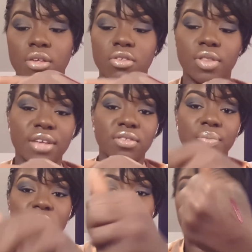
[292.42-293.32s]
So that's
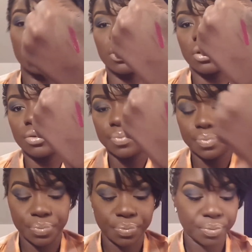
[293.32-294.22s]
Uptown Girl.
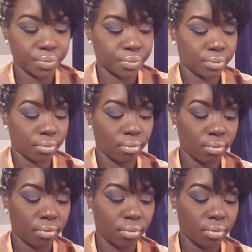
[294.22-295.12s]

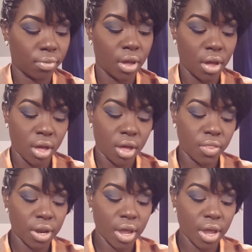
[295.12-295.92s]
The